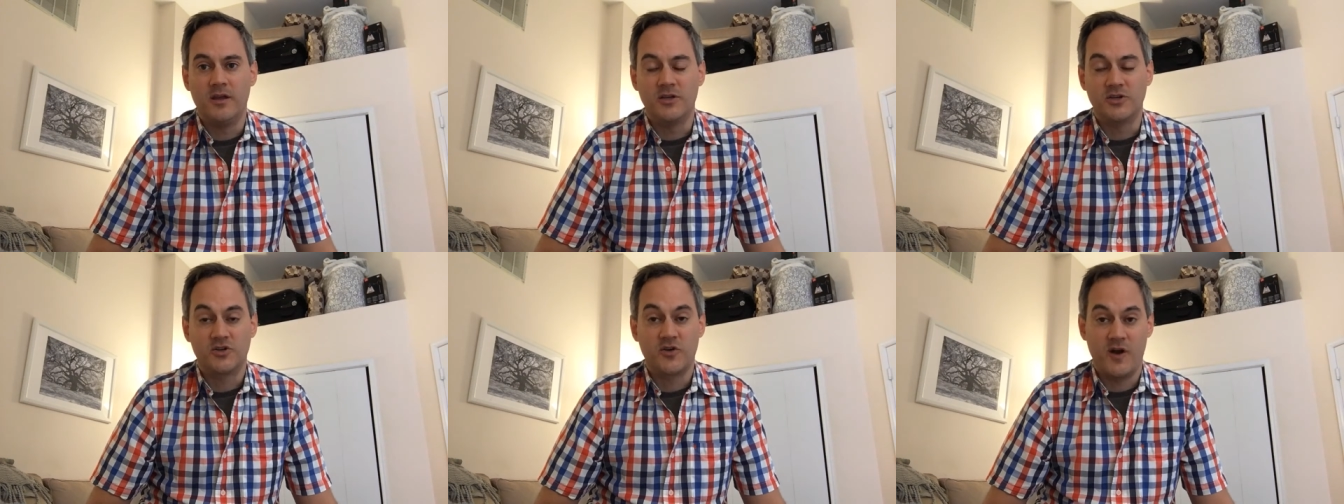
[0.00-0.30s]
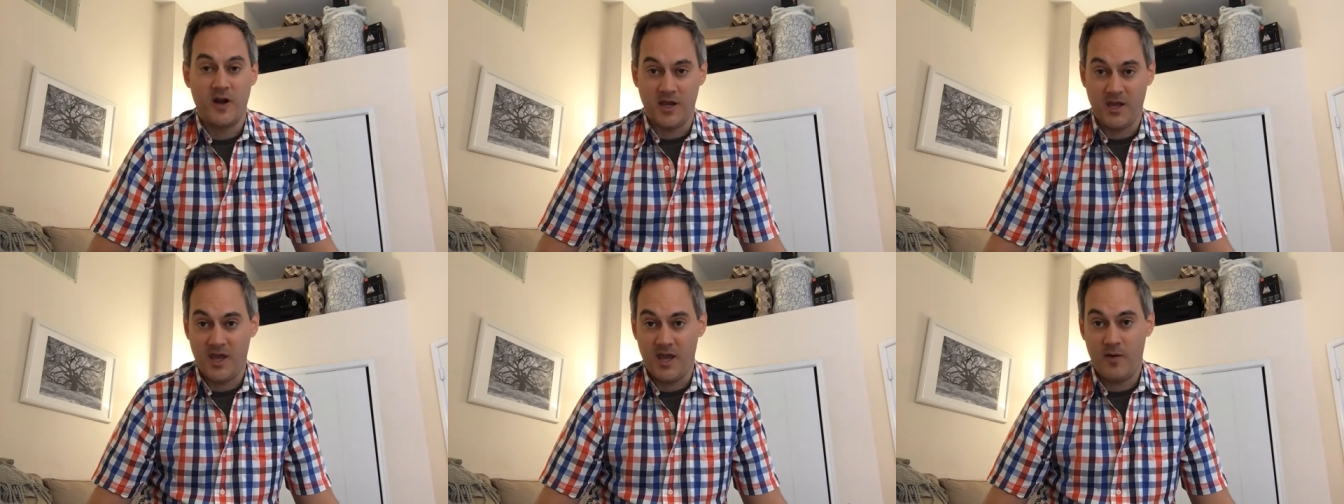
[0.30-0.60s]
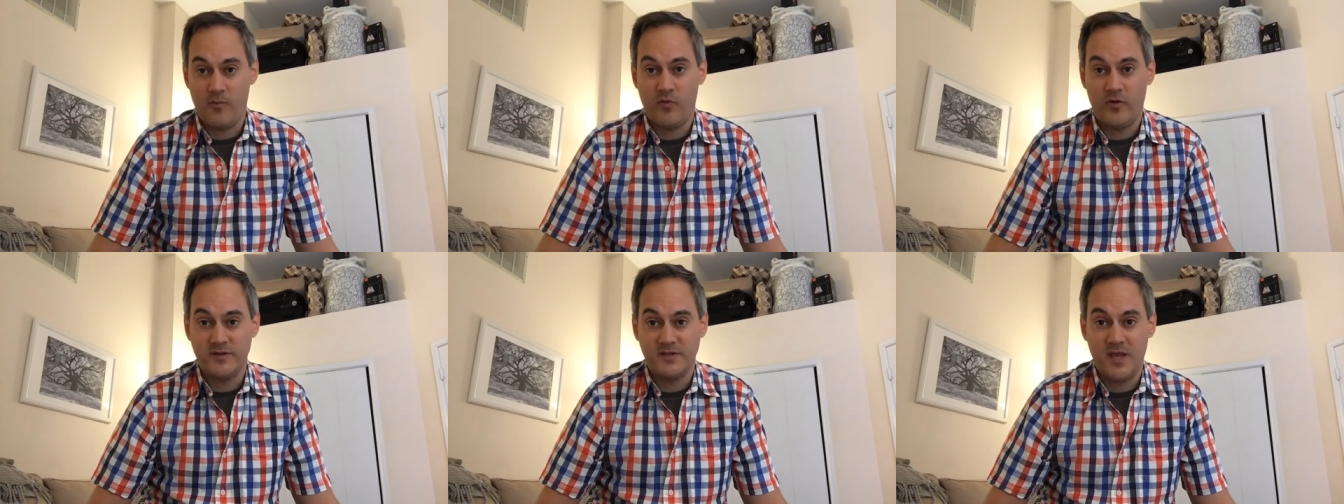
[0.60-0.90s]
in training
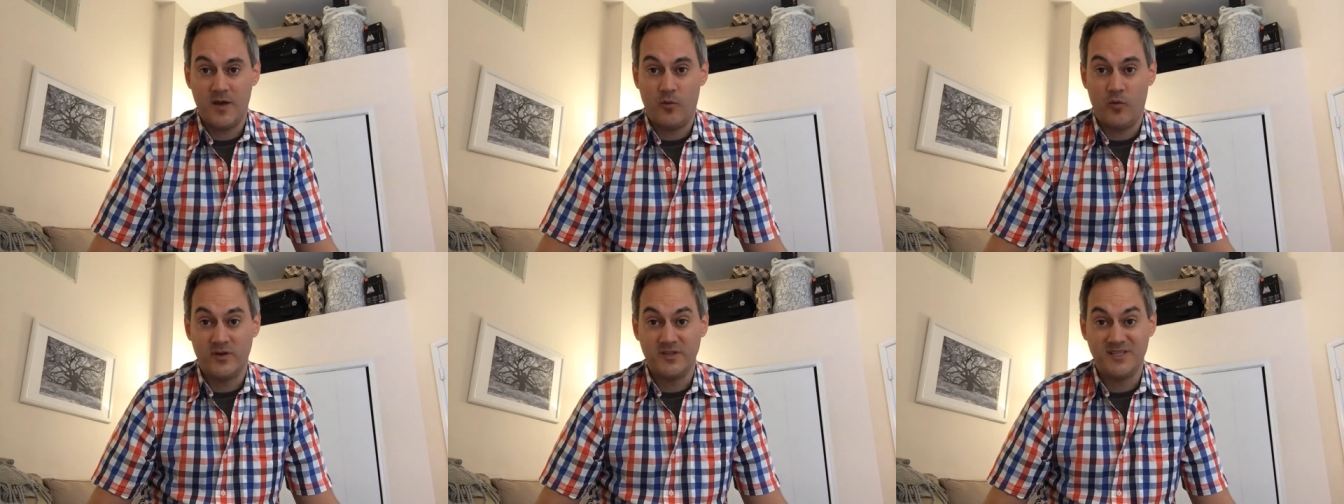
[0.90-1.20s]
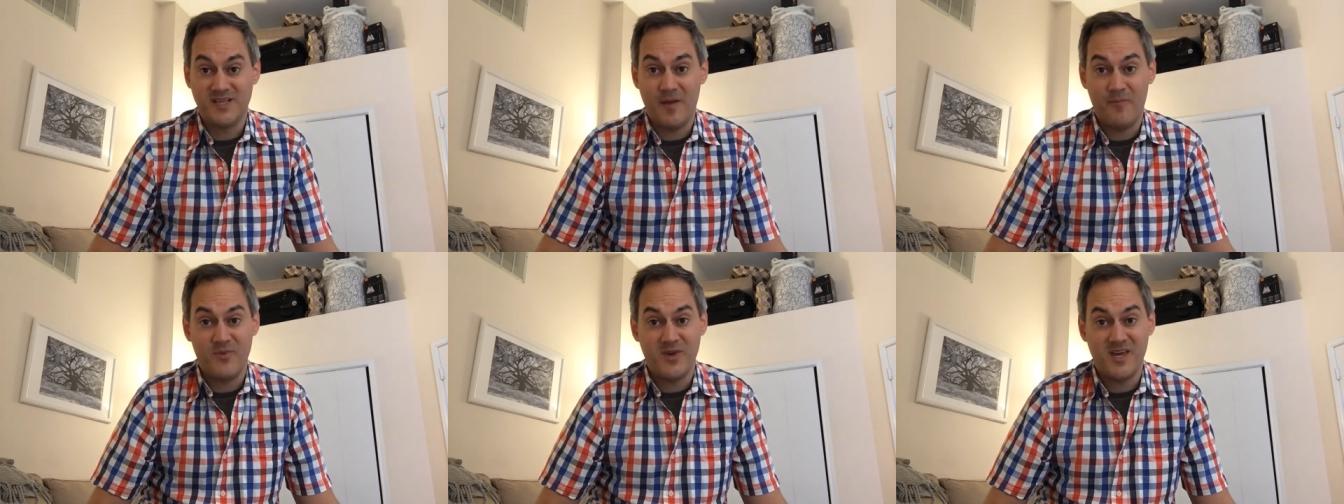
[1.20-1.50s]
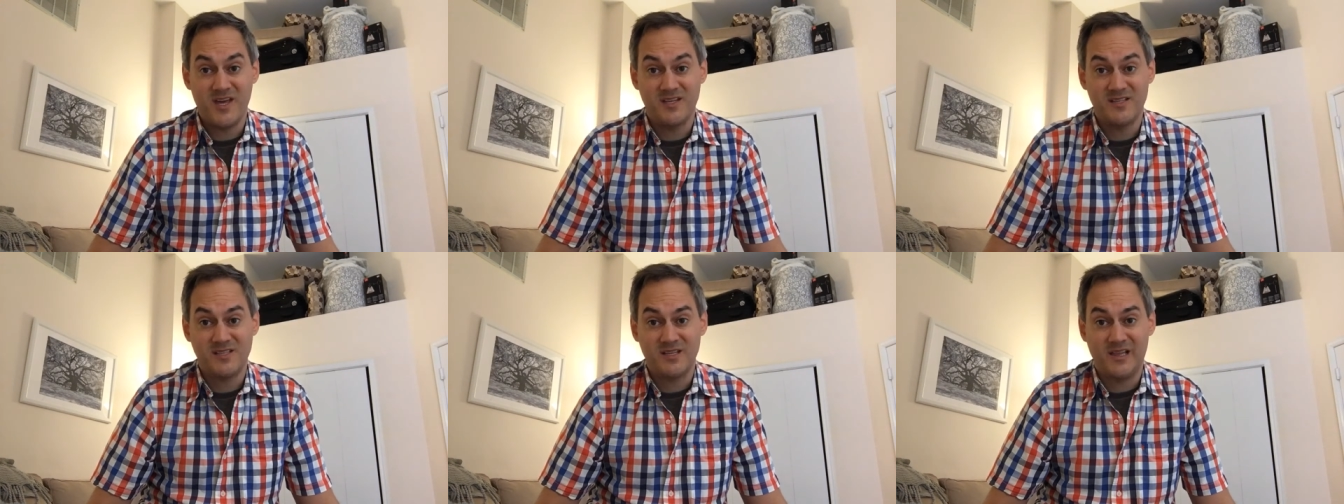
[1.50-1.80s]
camp once that,
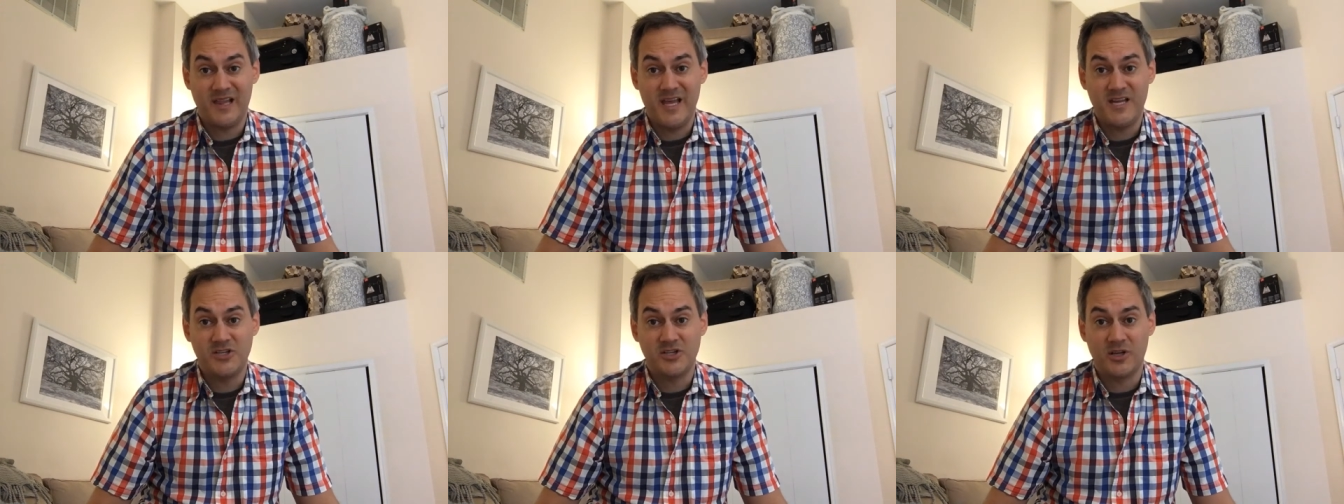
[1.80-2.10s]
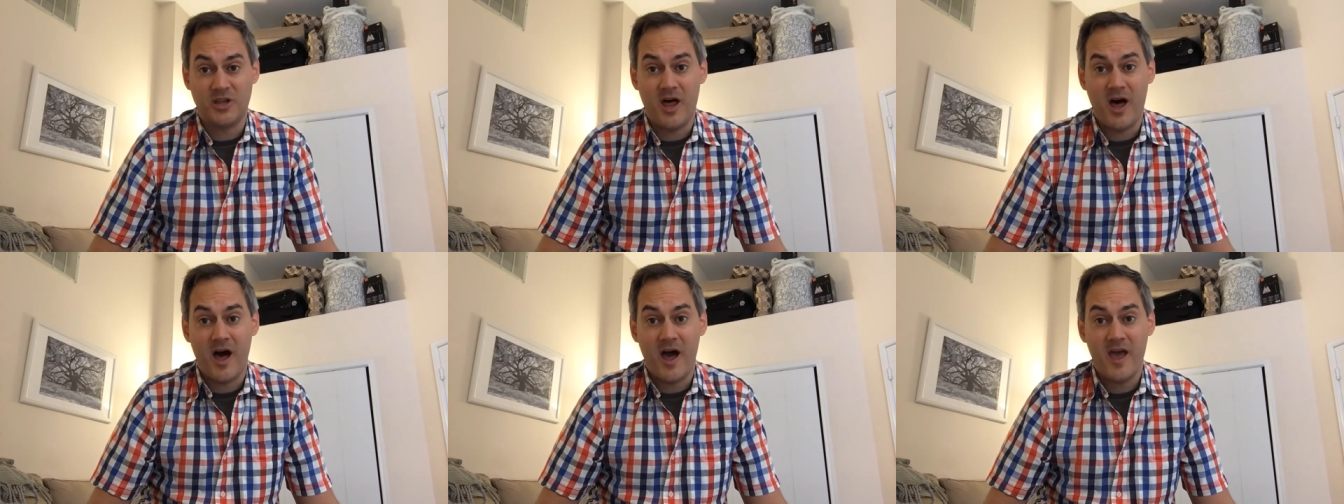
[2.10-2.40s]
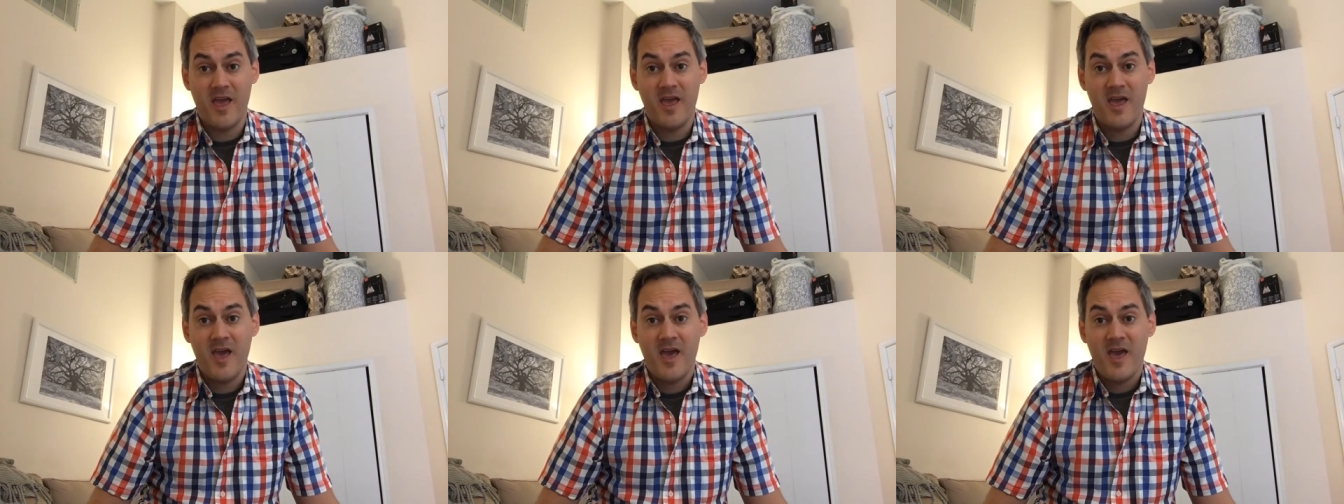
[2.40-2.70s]
begins in late
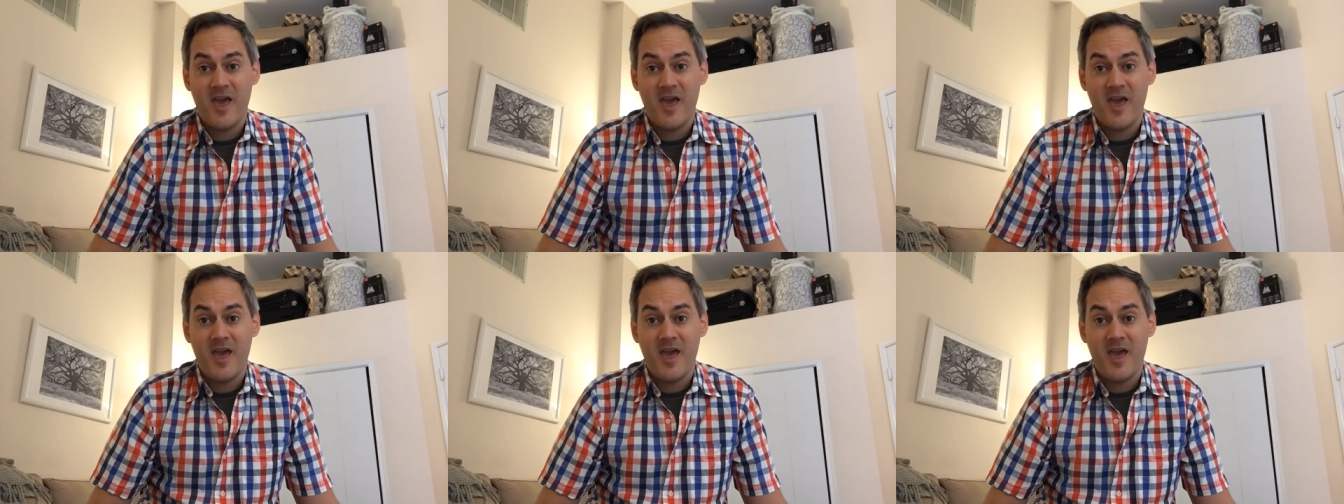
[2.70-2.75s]
July